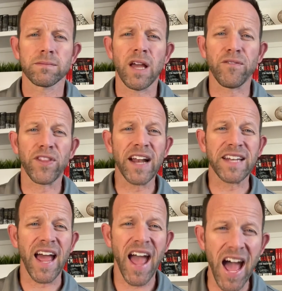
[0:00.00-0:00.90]
And for that to
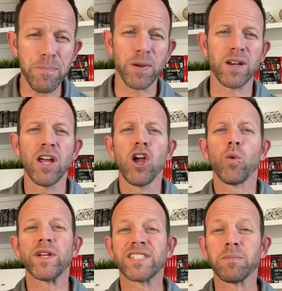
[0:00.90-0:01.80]
happen,
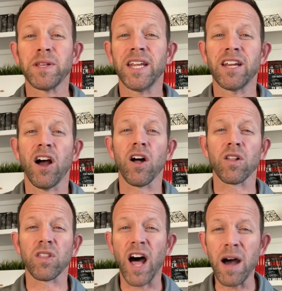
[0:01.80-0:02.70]
we simply need a
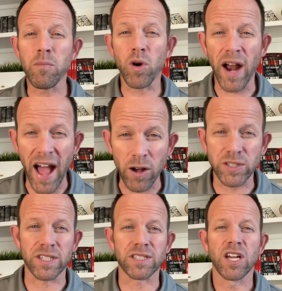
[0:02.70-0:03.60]
lot more
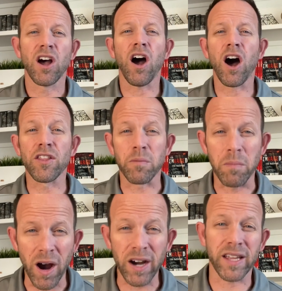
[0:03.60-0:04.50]
houses on the
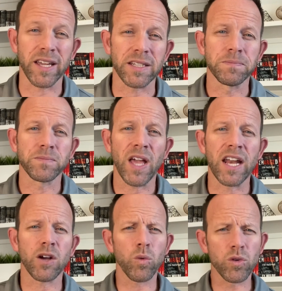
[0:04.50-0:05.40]
market, and
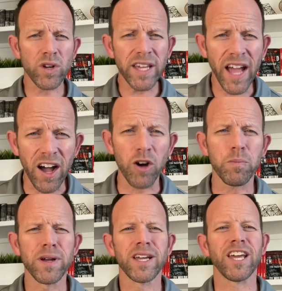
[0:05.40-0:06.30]
it would really help
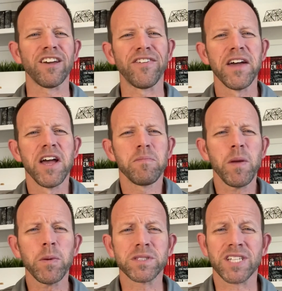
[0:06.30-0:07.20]
if
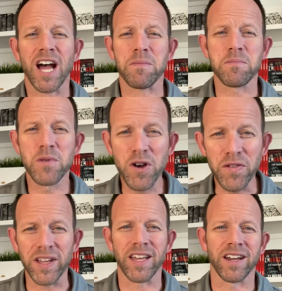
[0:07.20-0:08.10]
people would stop
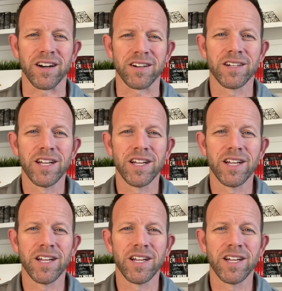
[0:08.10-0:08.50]
moving here.